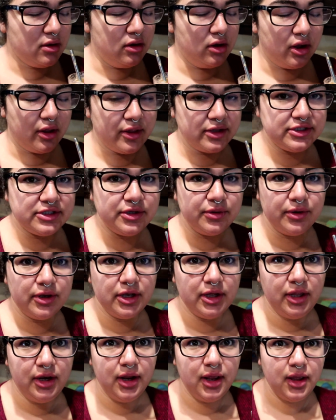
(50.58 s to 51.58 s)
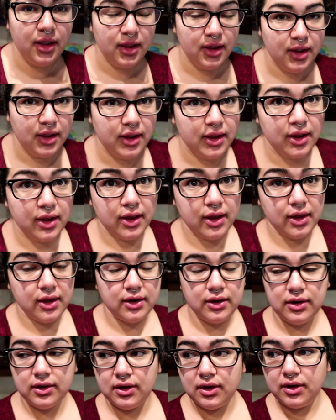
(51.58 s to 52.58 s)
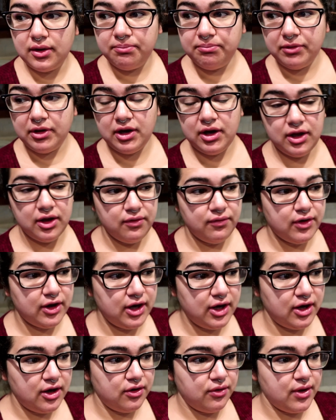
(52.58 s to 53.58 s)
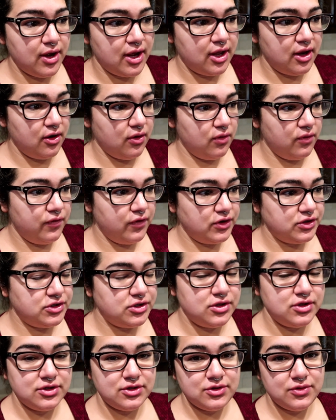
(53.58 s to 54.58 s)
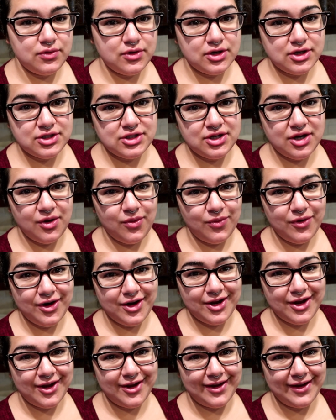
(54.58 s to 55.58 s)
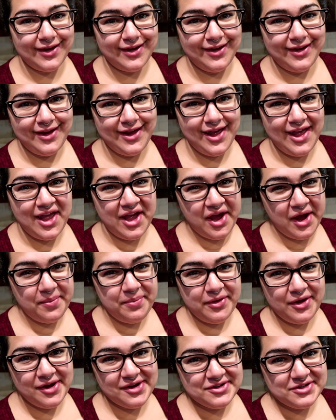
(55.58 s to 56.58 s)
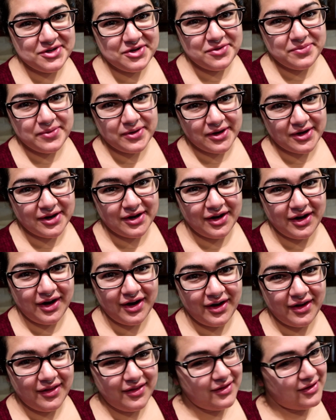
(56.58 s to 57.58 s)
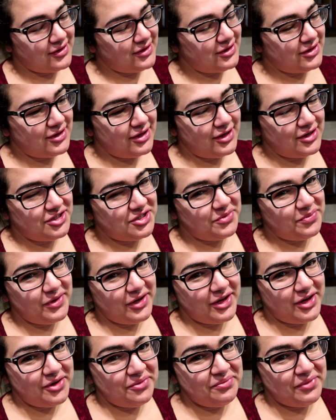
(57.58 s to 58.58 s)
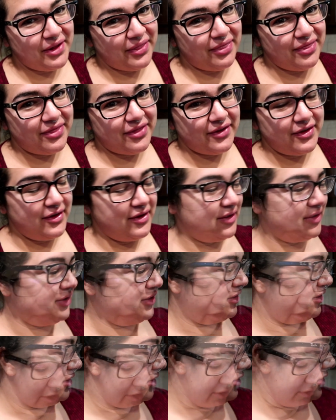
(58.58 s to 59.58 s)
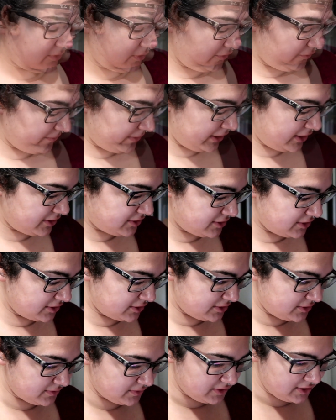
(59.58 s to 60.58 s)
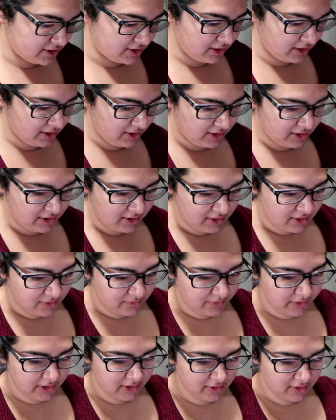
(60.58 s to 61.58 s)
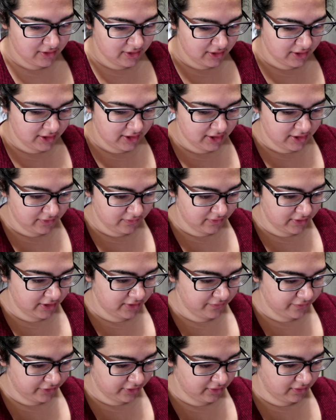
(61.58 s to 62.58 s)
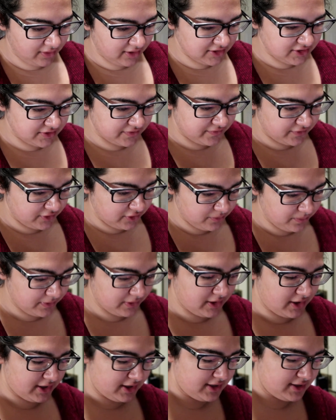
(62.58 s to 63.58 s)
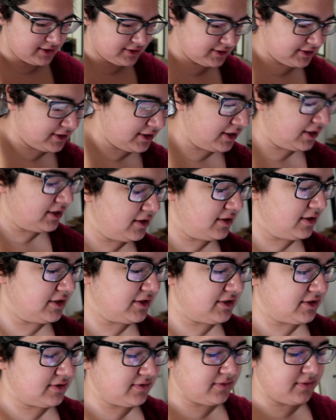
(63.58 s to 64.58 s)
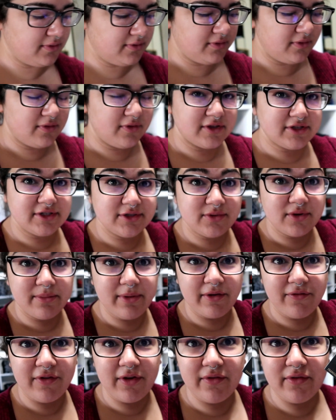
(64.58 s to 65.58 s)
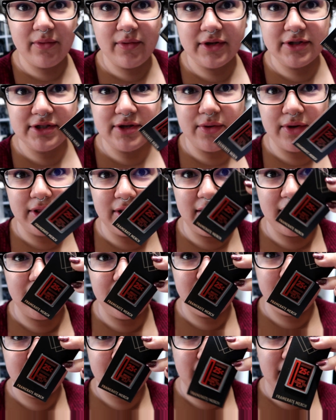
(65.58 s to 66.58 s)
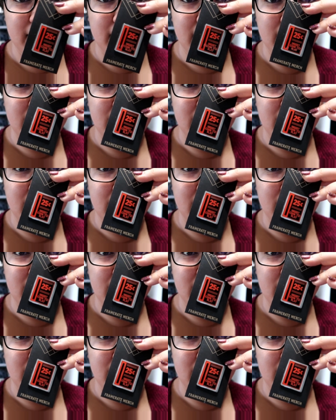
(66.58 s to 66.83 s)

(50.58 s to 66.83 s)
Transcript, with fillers: Oh, that's so good. And I'm gonna get ready to head over to the store to start working. Happy October. Should be a good month. All right, friends, so we've made it to the store. We are getting ready for the launch of new products. This, this is one of my favorite ones going live.